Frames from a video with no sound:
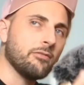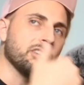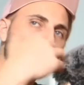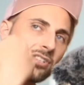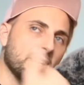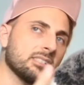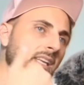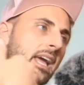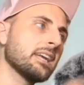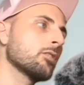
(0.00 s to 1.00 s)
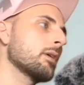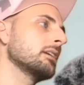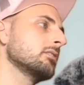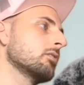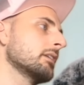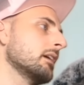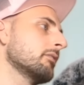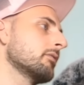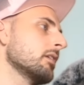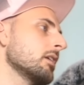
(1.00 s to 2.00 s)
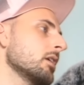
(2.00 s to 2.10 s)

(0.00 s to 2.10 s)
if we just hang around long enough,